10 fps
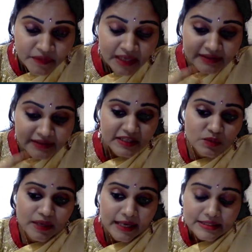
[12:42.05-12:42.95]
That is
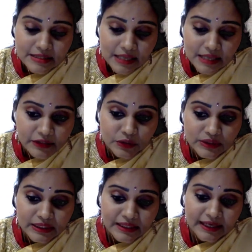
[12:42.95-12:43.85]
where I started to
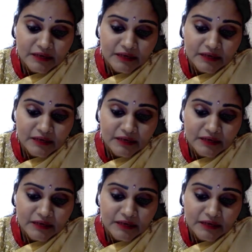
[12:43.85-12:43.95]
think like,